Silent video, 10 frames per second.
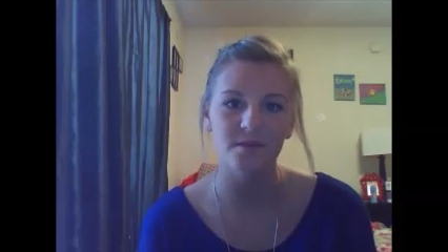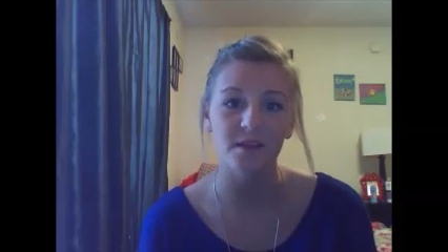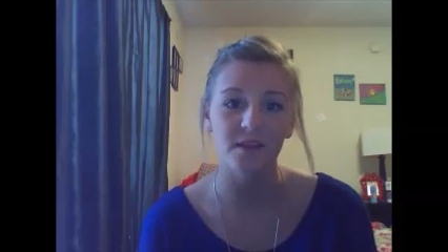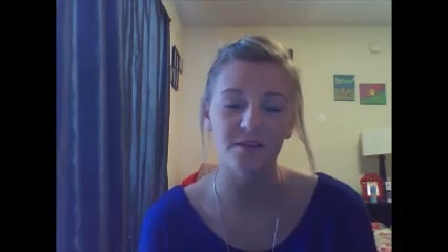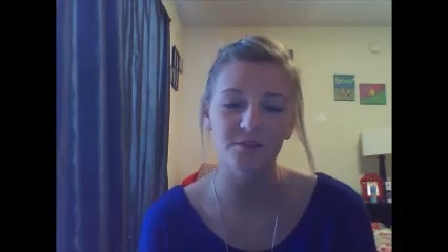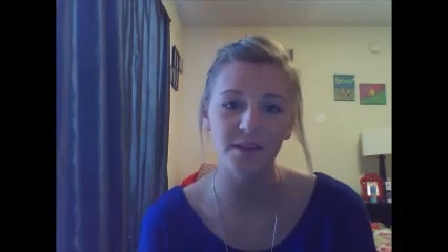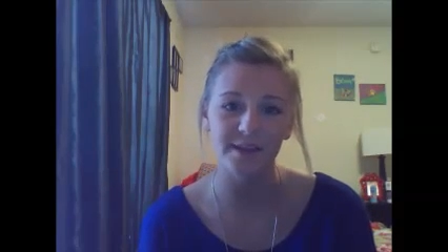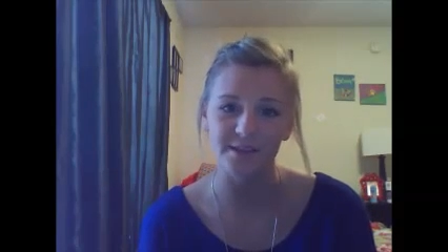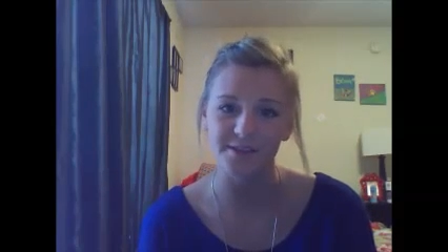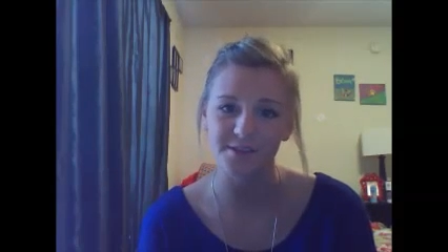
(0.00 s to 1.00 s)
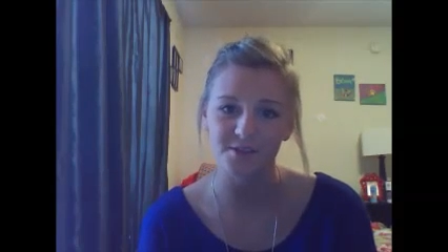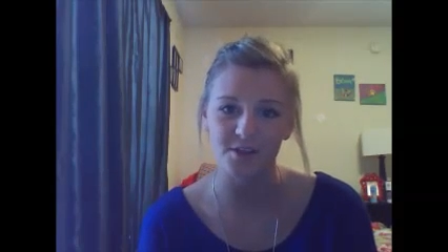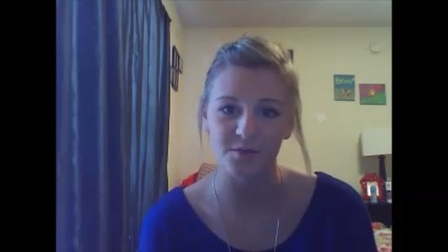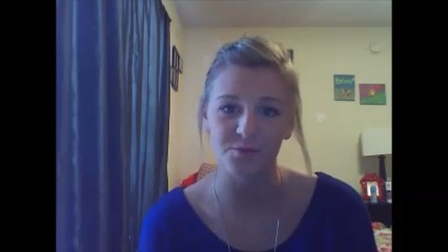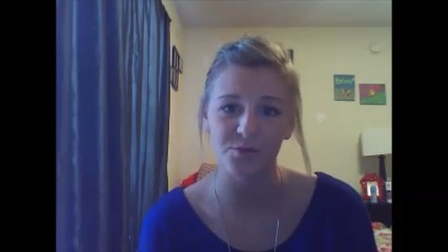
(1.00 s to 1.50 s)
They live on land,
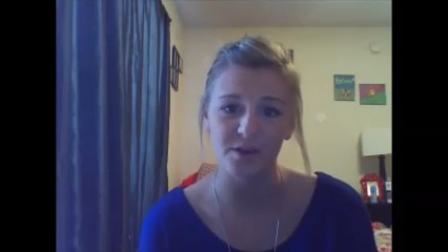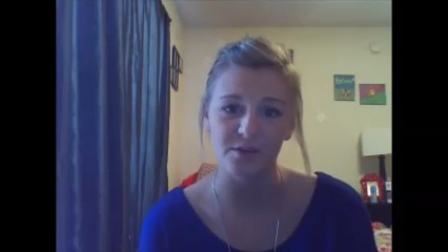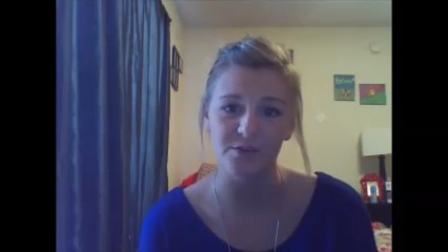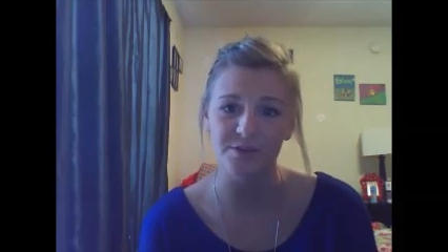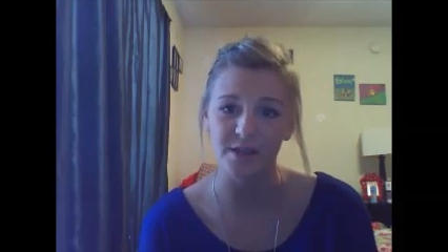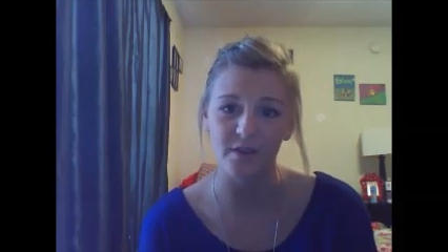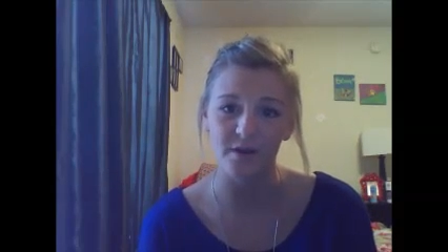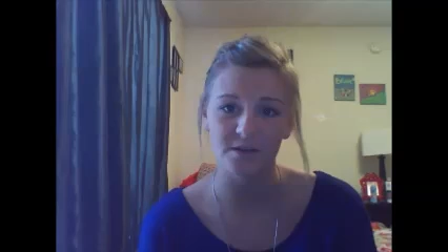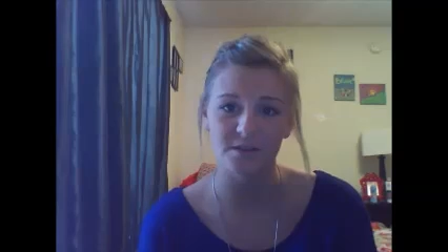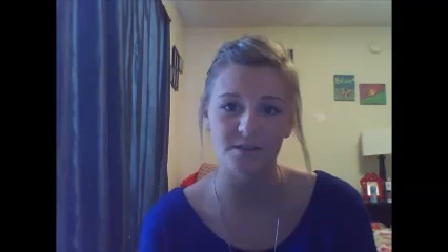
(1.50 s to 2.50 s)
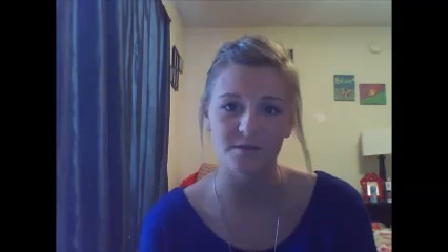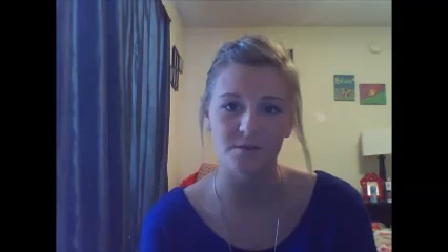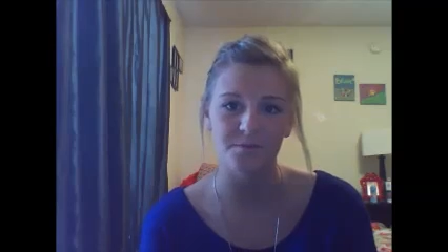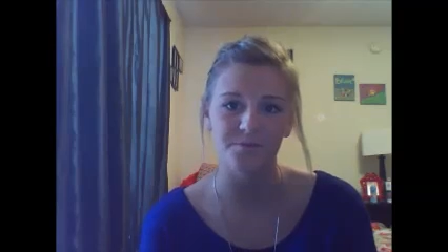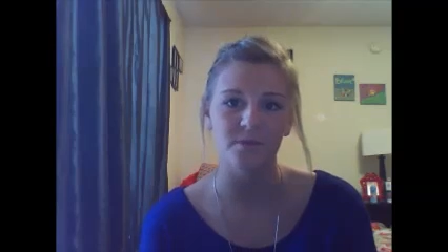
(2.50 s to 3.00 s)
so they breathe using lungs.
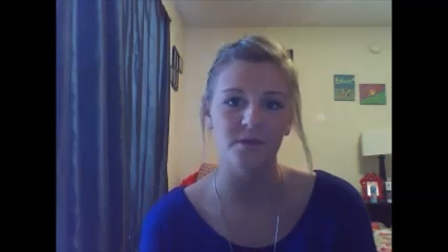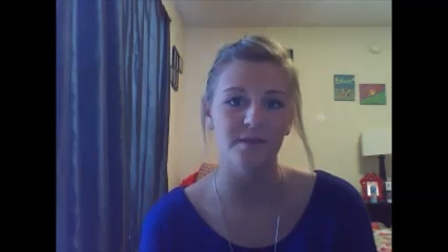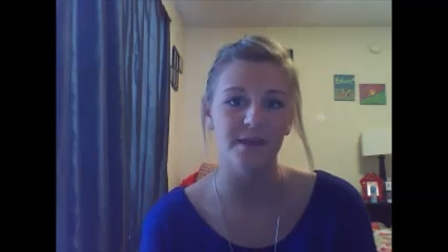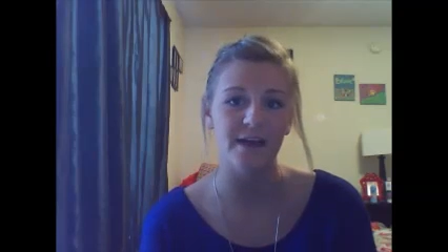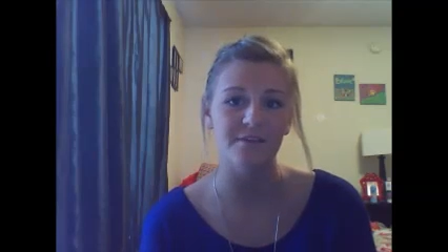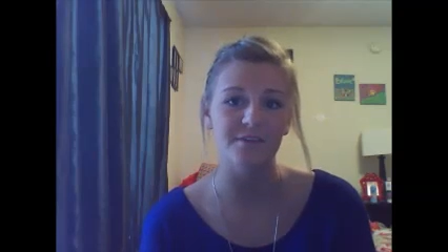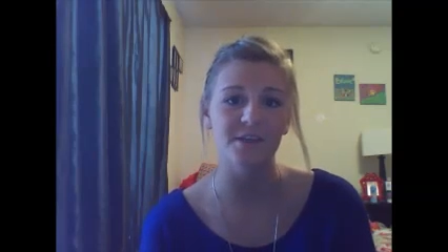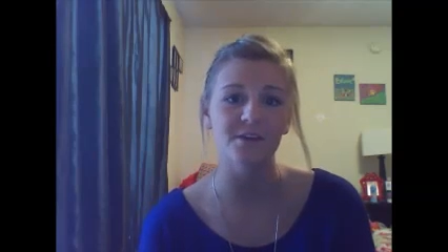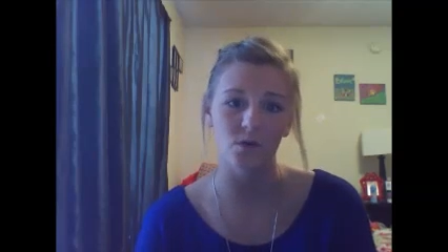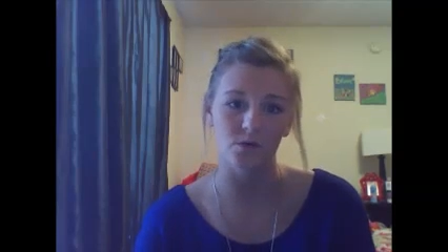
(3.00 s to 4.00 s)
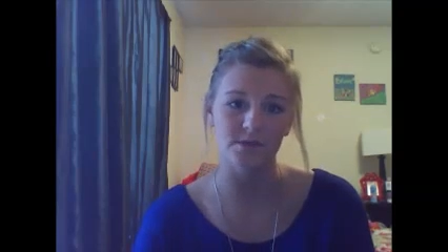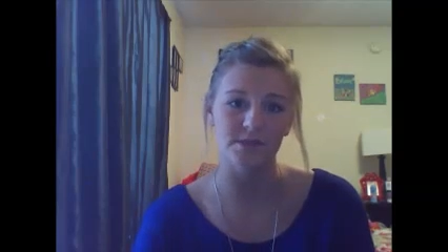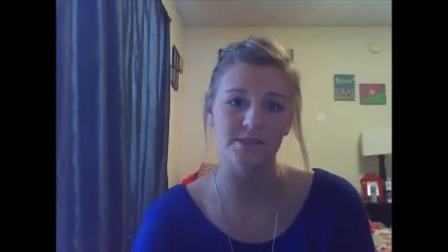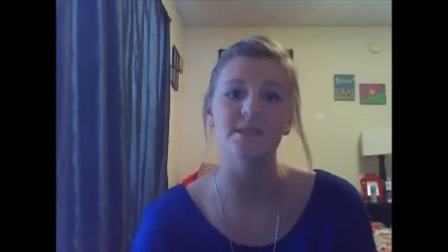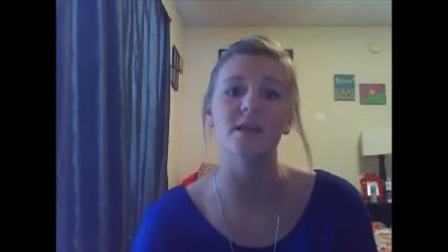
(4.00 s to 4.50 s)
They have ear holes
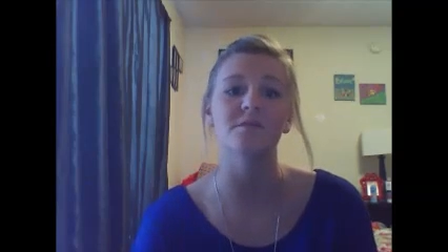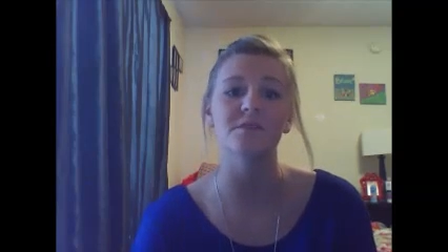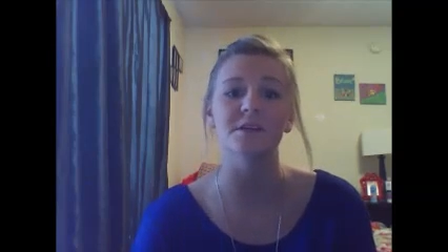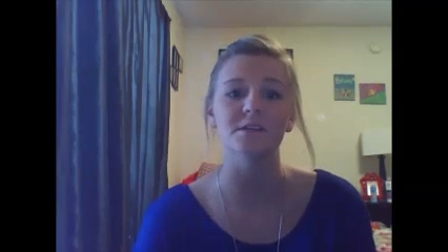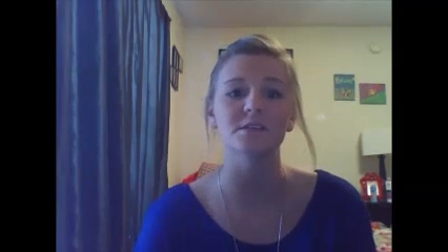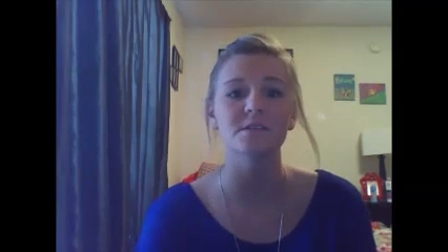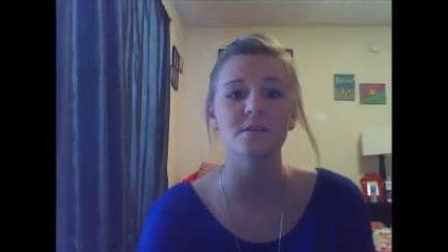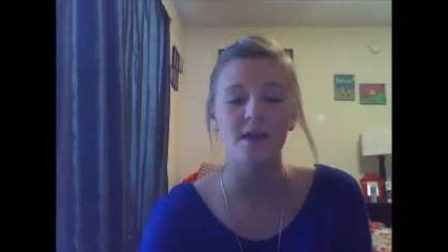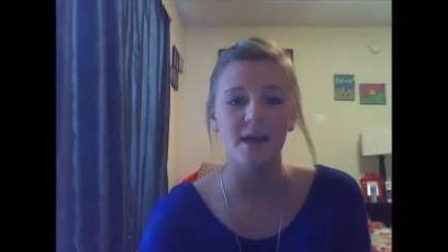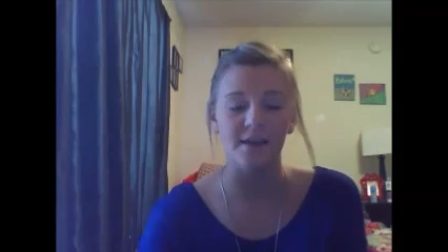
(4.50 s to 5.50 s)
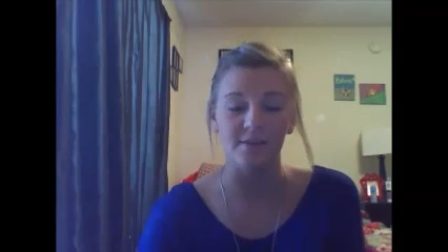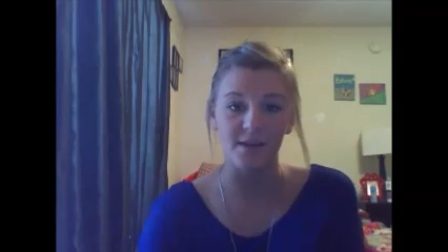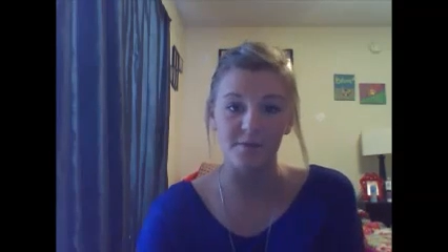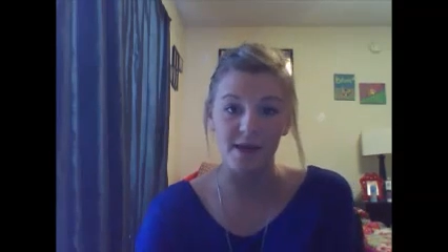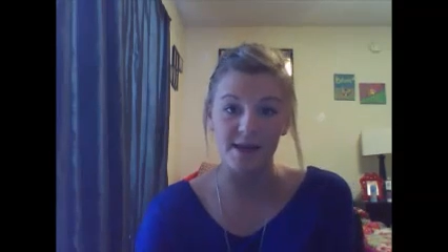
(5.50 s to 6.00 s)
instead of ears and
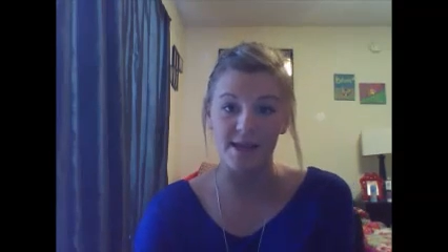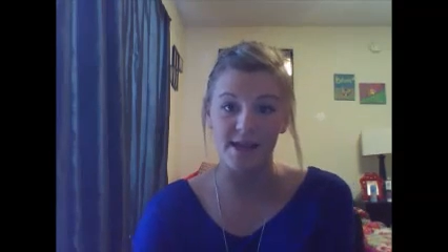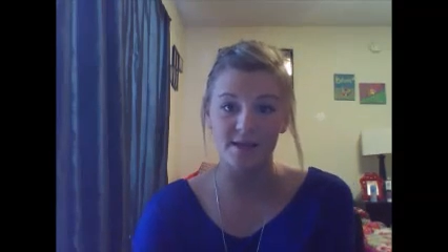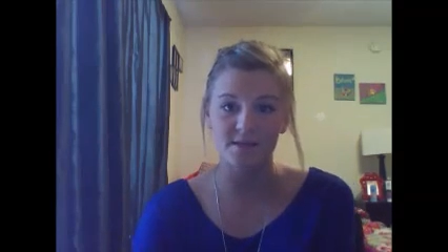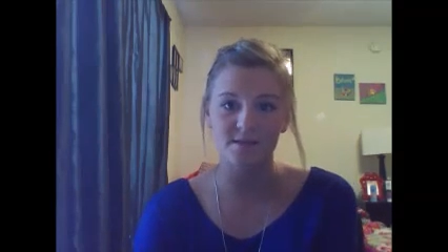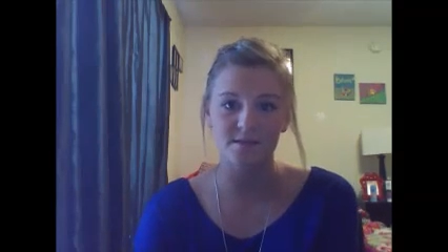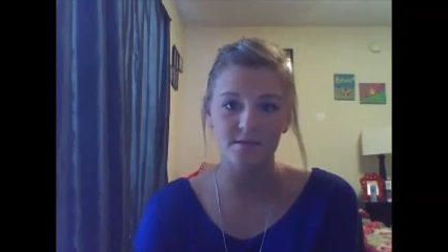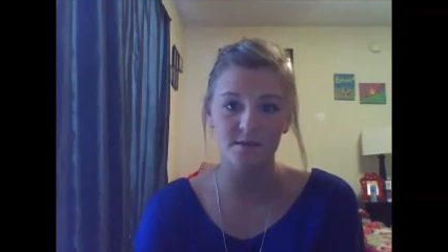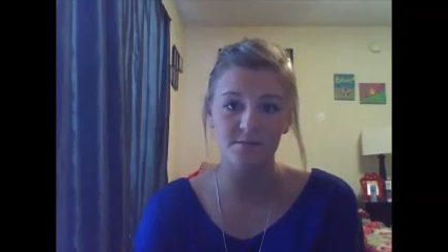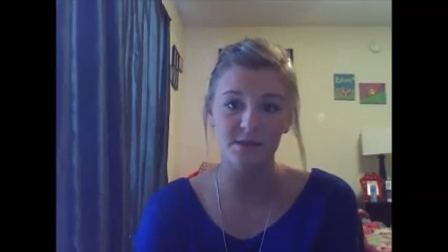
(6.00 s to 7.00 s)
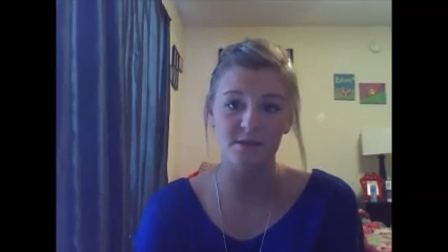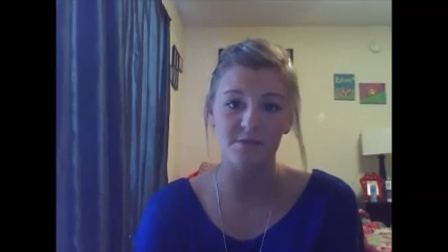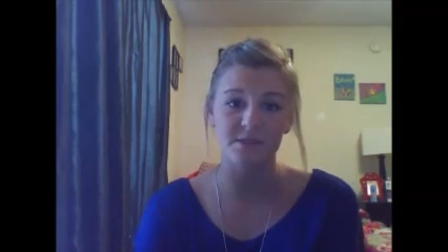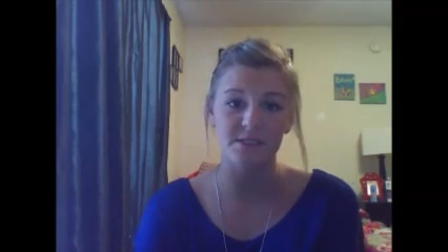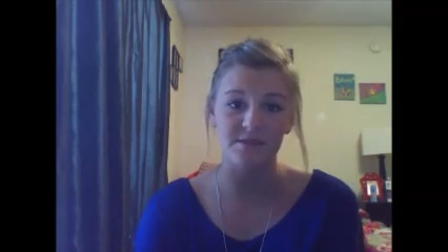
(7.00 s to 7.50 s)
lay many eggs, sometimes
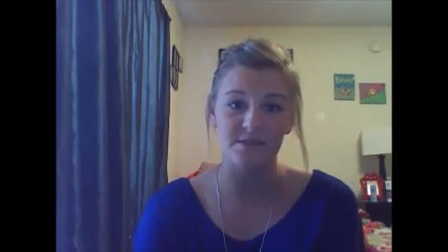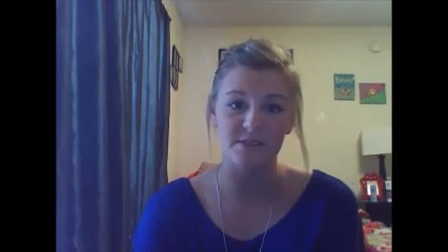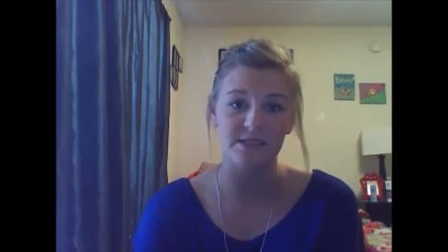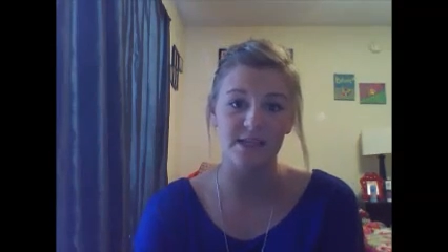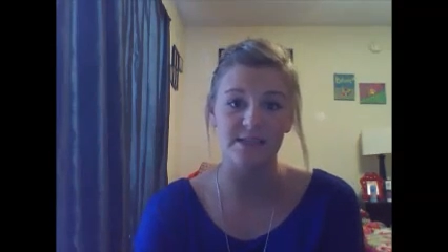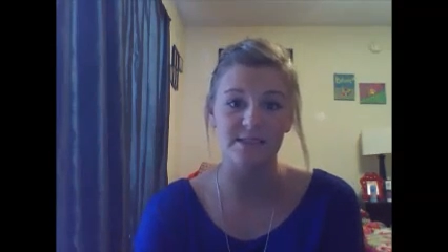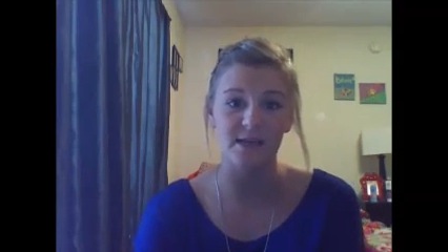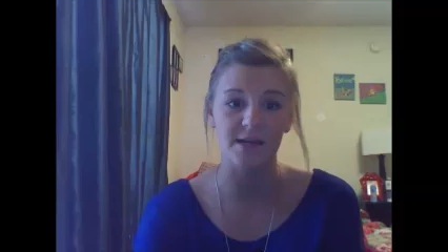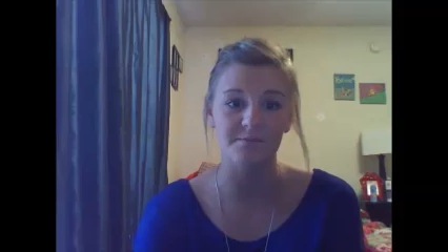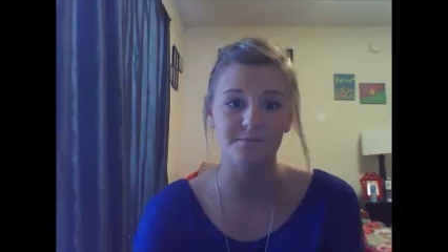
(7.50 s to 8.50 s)
up to 17 at a time.